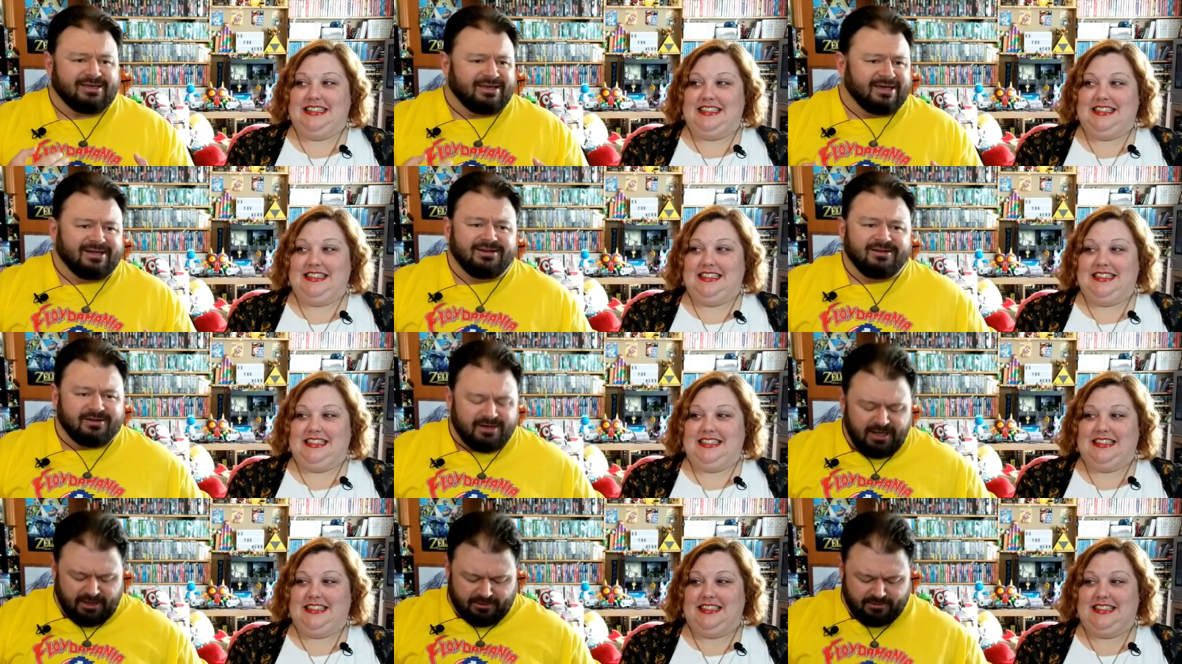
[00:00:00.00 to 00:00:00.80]
Speaker 1: kidding?
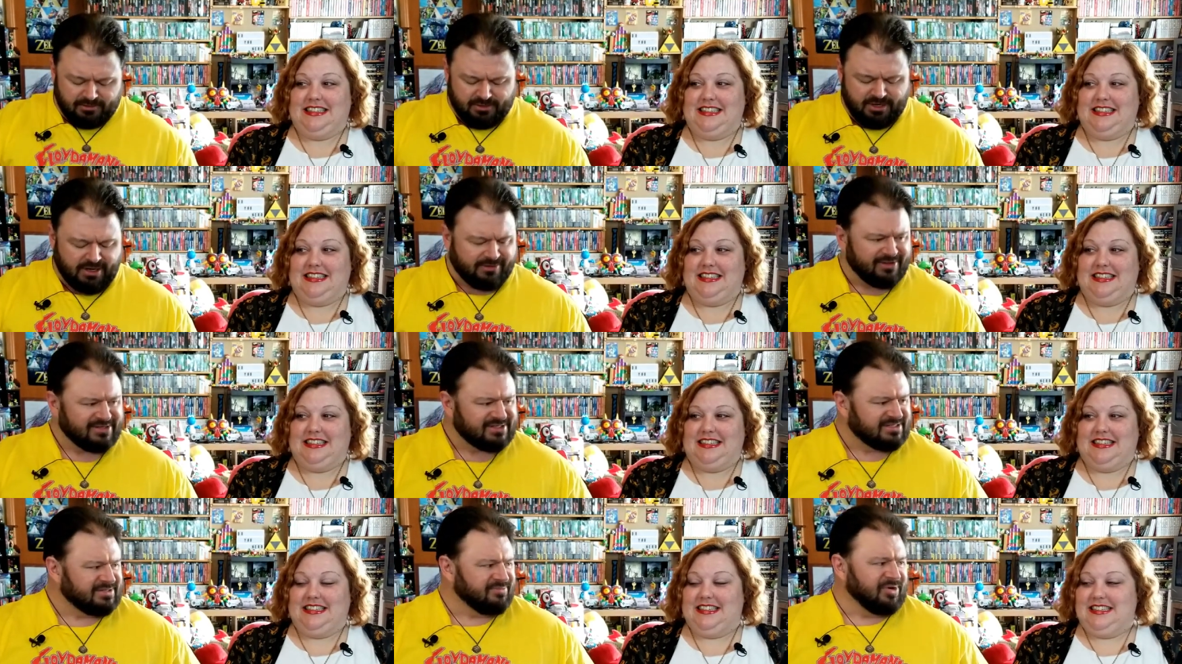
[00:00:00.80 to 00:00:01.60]
No, no.
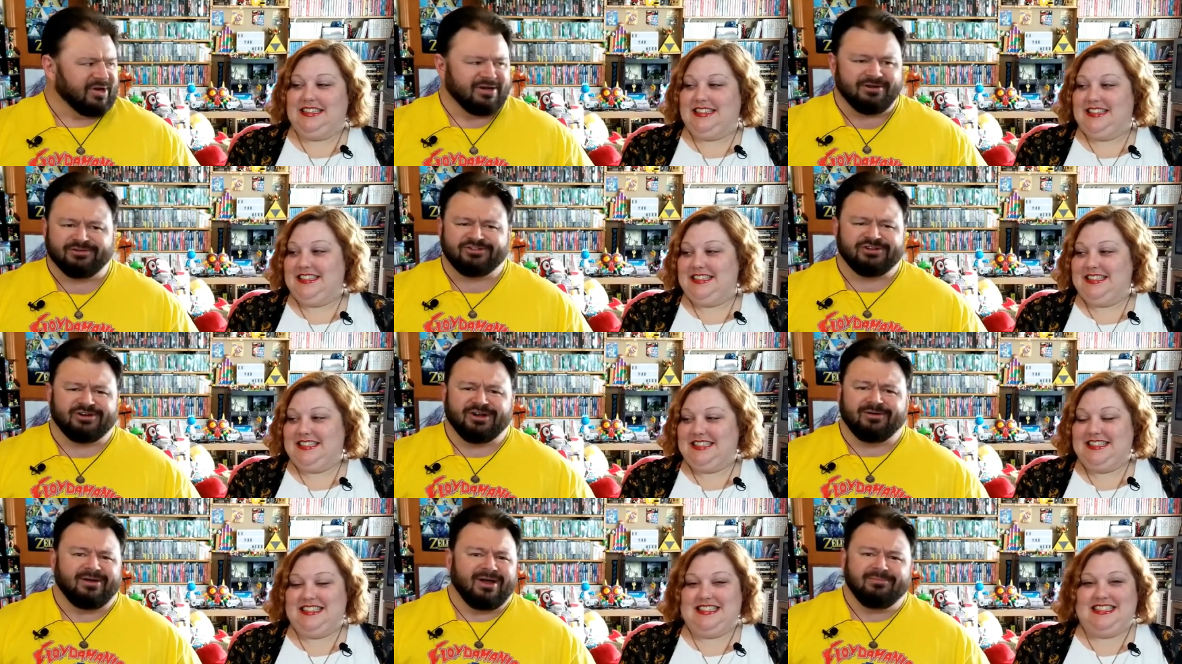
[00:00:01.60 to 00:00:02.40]
This is a brand new
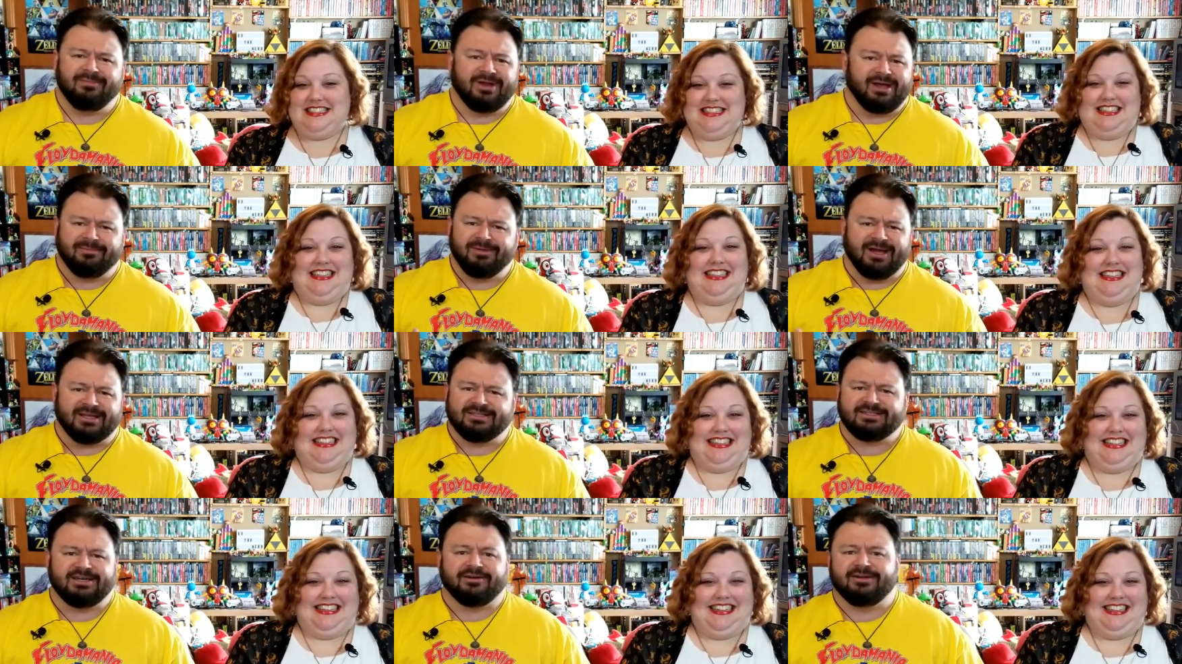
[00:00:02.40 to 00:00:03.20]
shirt. I, I'm, I'm
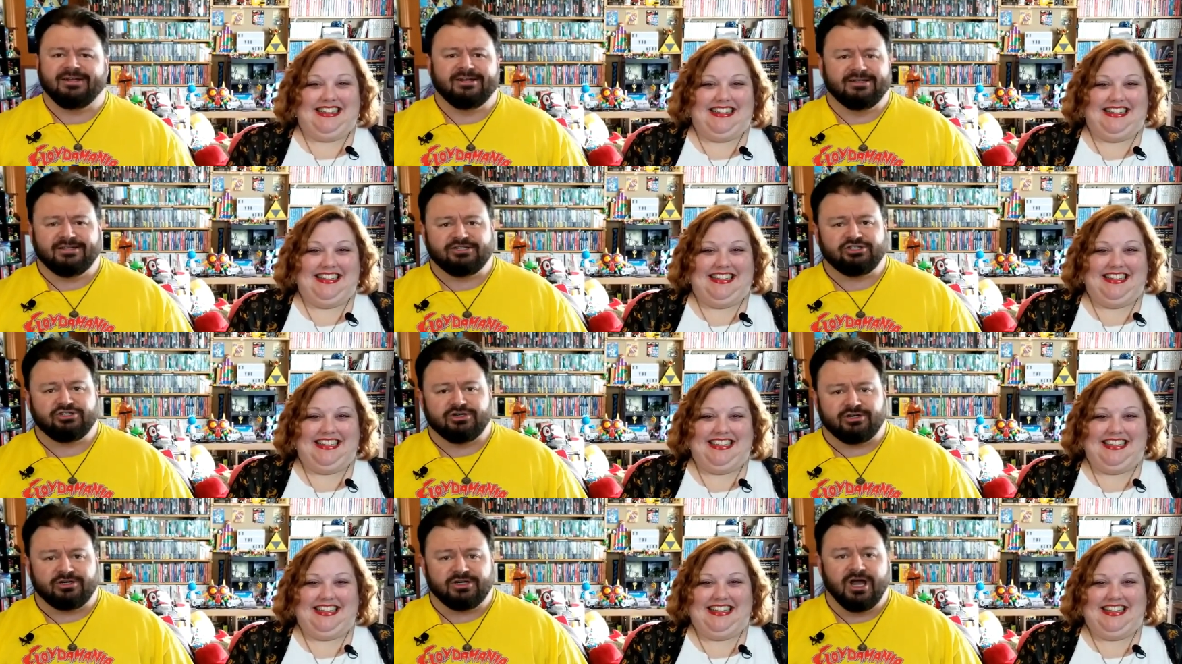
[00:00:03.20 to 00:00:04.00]
not tearing into this
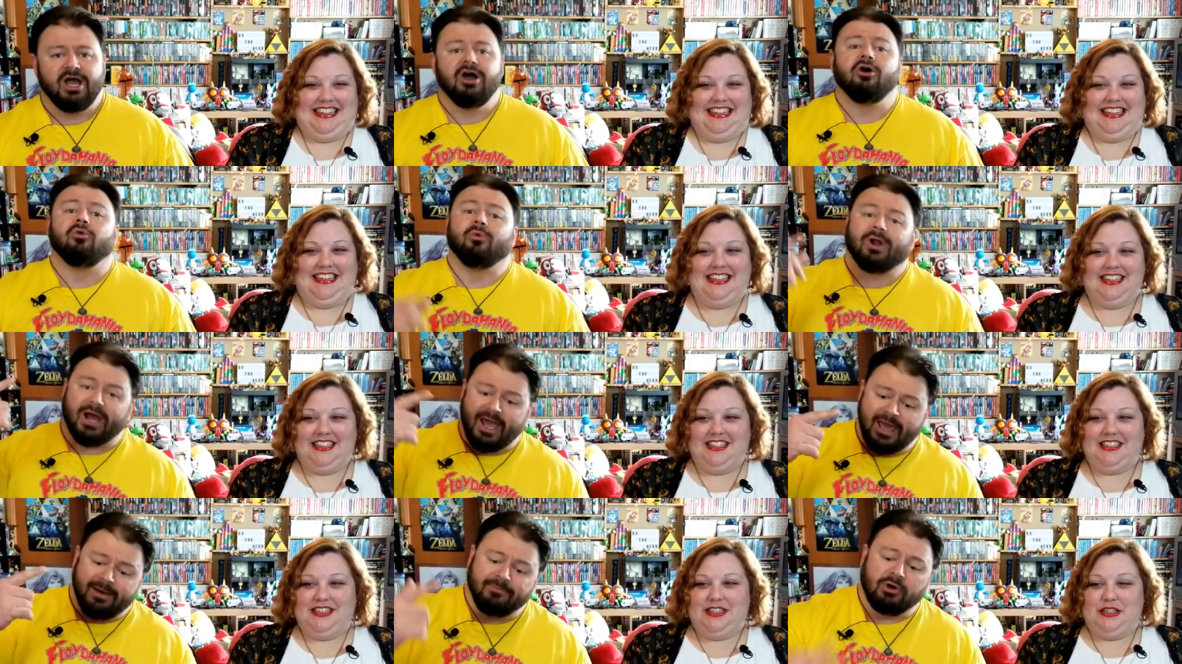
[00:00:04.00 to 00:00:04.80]
shirt. What
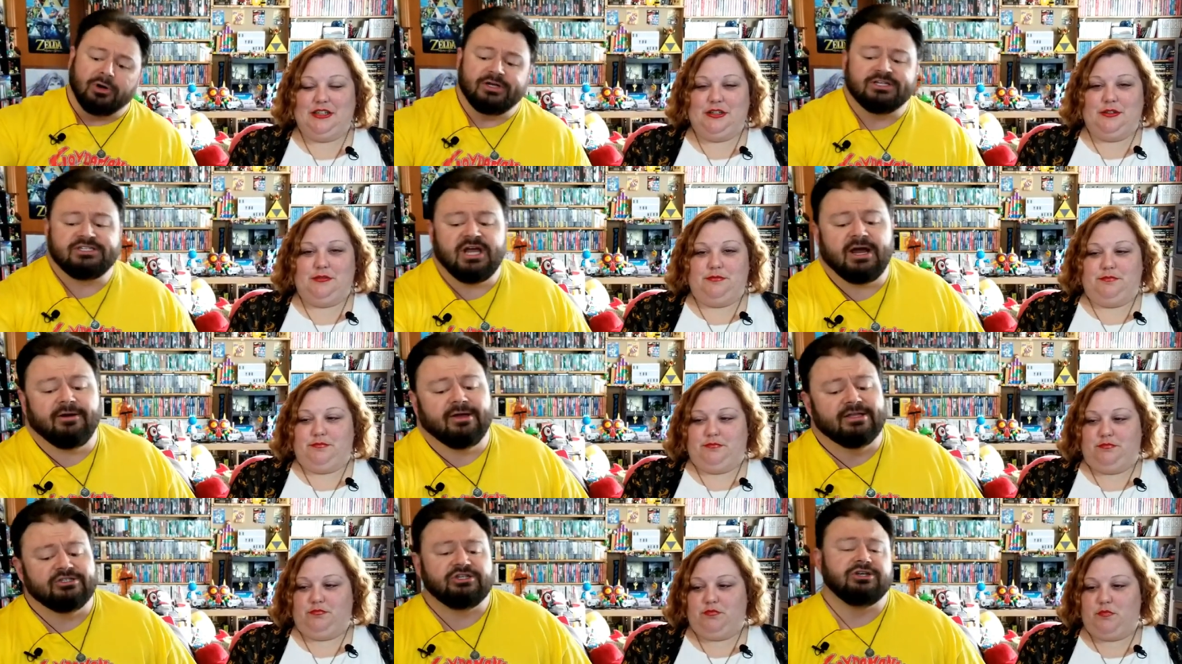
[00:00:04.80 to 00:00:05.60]
I am going to
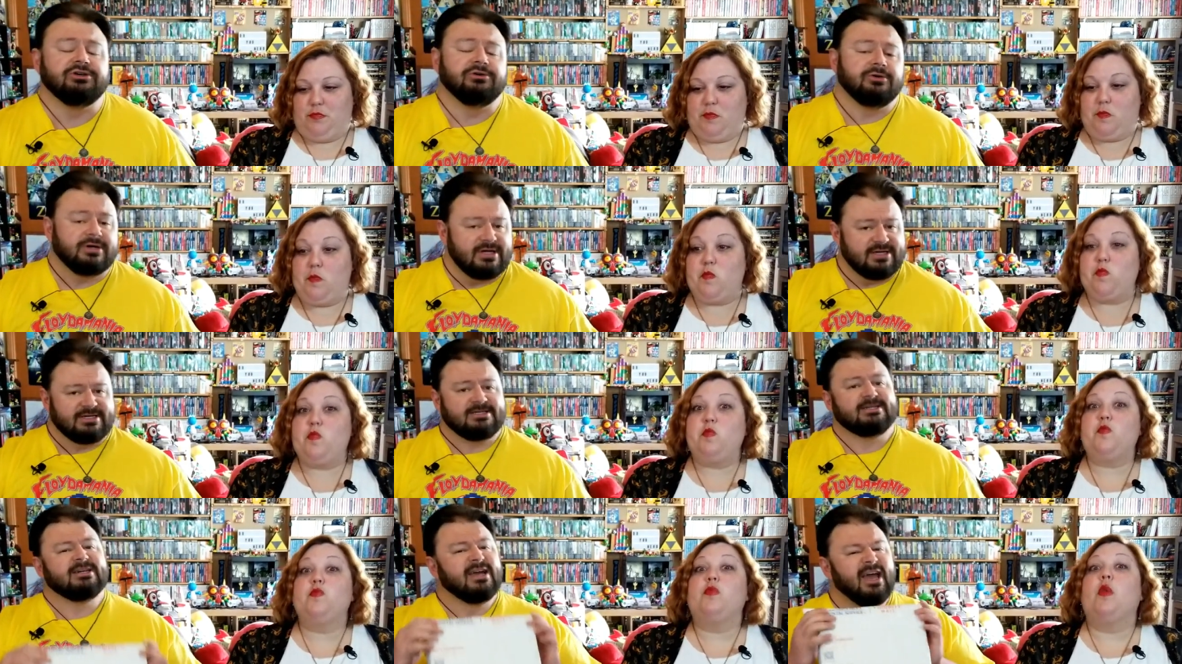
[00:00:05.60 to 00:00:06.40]
tear into
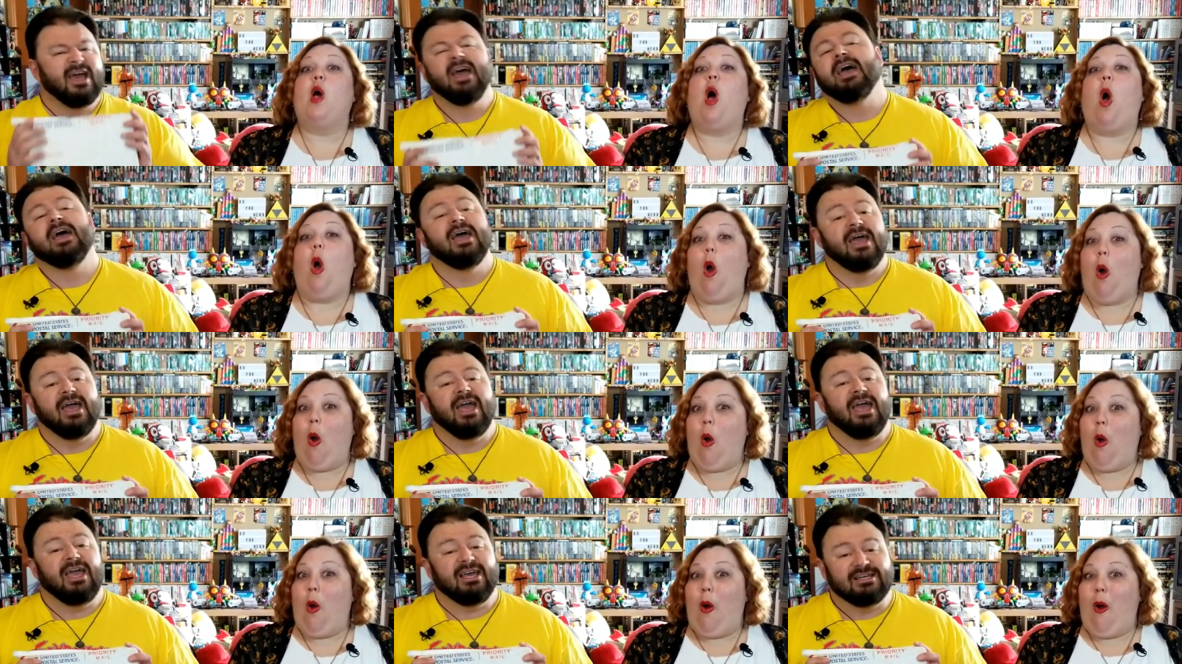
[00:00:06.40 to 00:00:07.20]

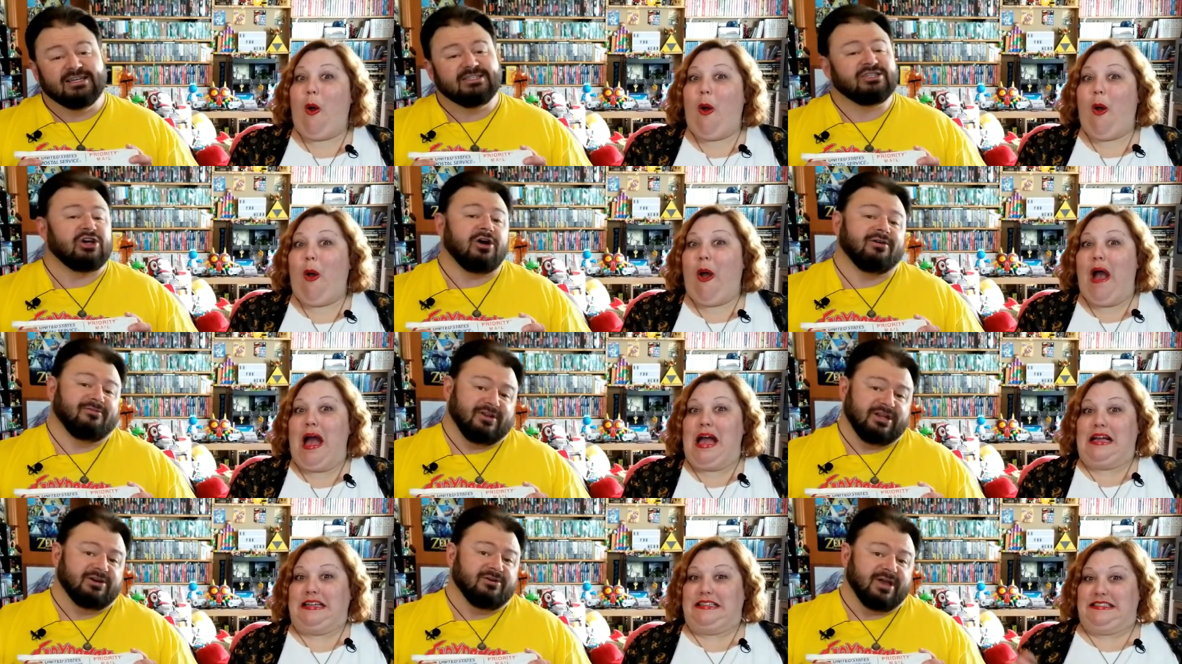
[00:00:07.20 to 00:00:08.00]
is our
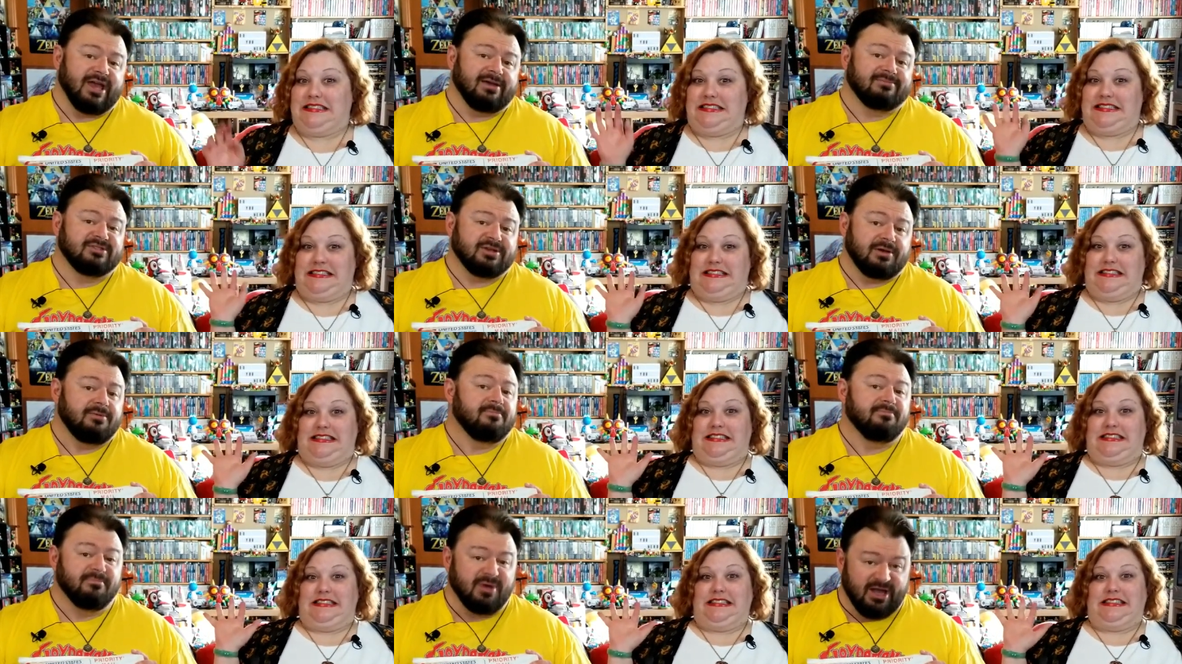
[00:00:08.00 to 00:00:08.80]
video games
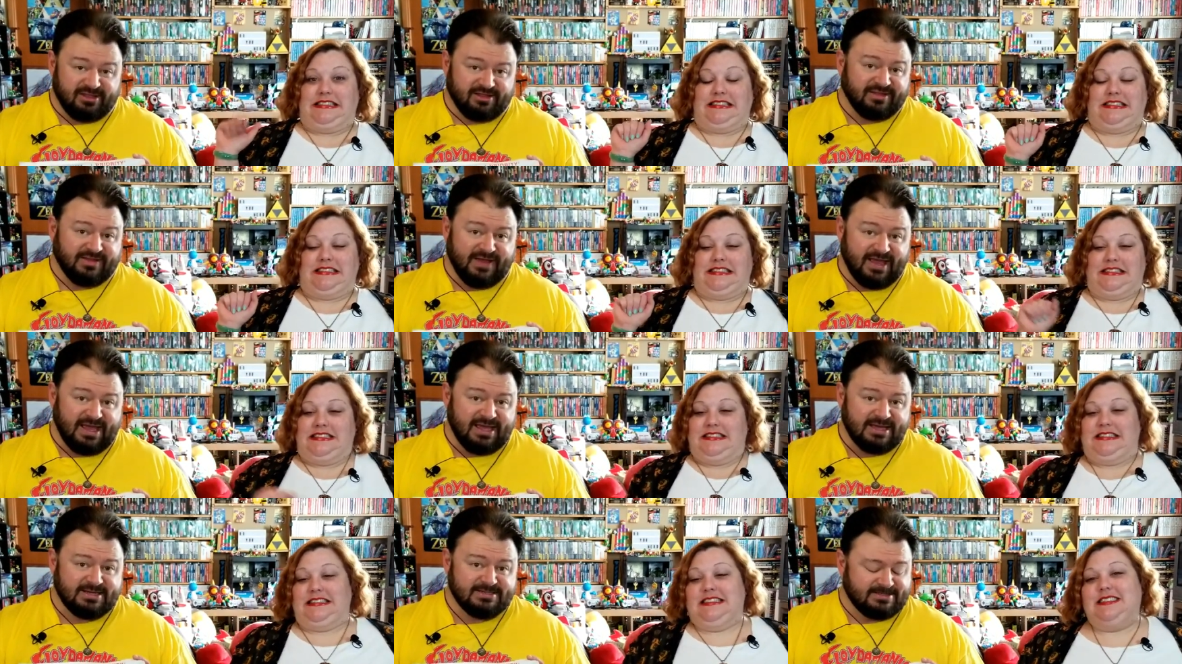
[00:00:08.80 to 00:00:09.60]
monthly.